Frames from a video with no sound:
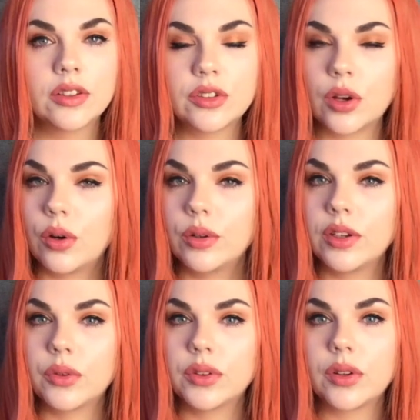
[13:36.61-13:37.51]
So
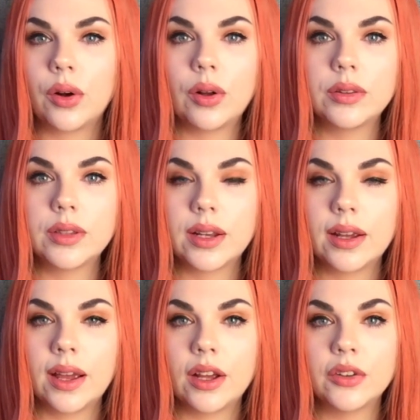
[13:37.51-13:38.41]
this was all that I
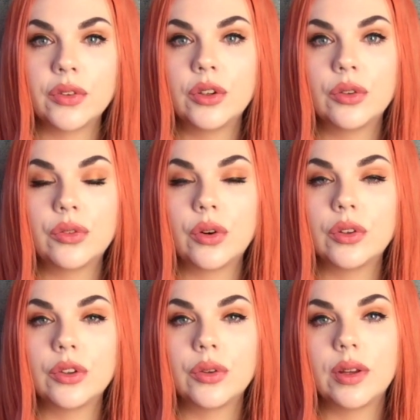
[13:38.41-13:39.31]
had for you for
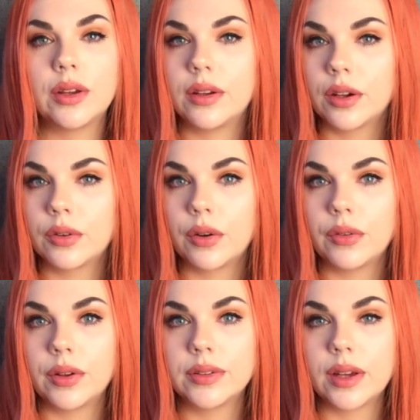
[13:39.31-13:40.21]
today,
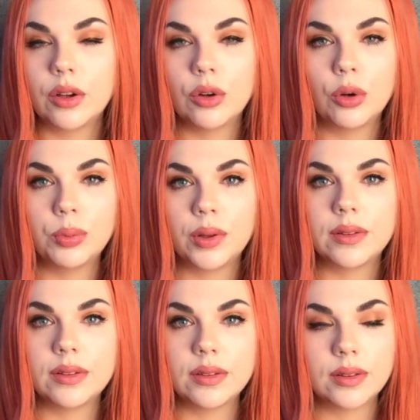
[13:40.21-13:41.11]
Aquarius. I hope that
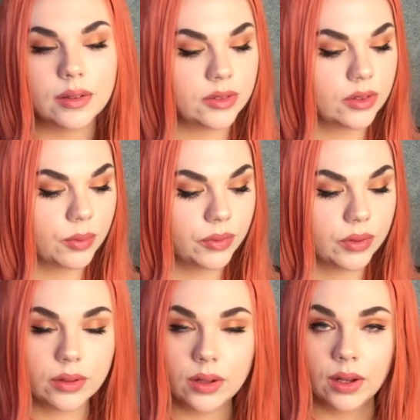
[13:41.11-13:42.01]
some of
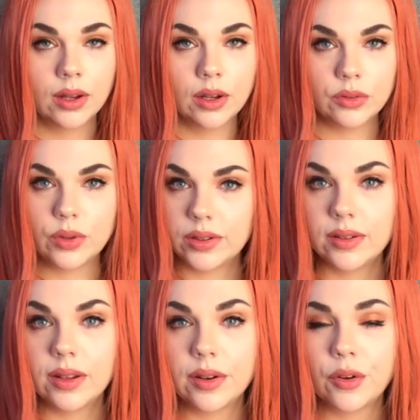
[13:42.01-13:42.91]
it
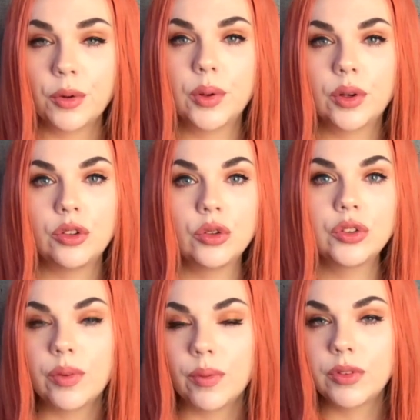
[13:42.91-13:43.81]
resonated. I hope you could use
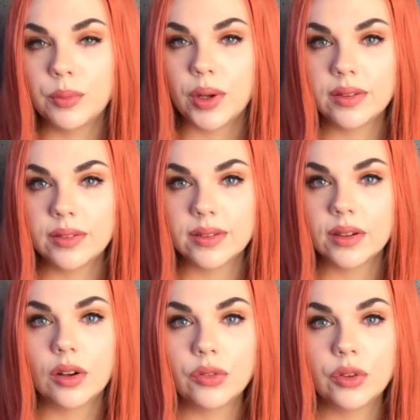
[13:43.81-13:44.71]
some of the messages I
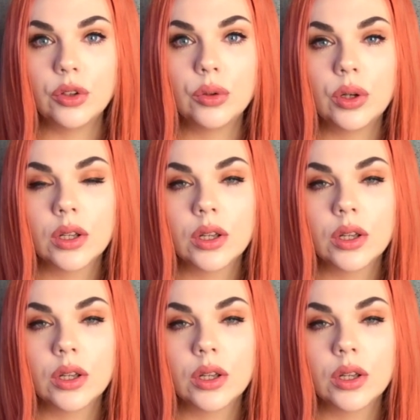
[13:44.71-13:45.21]
got for you.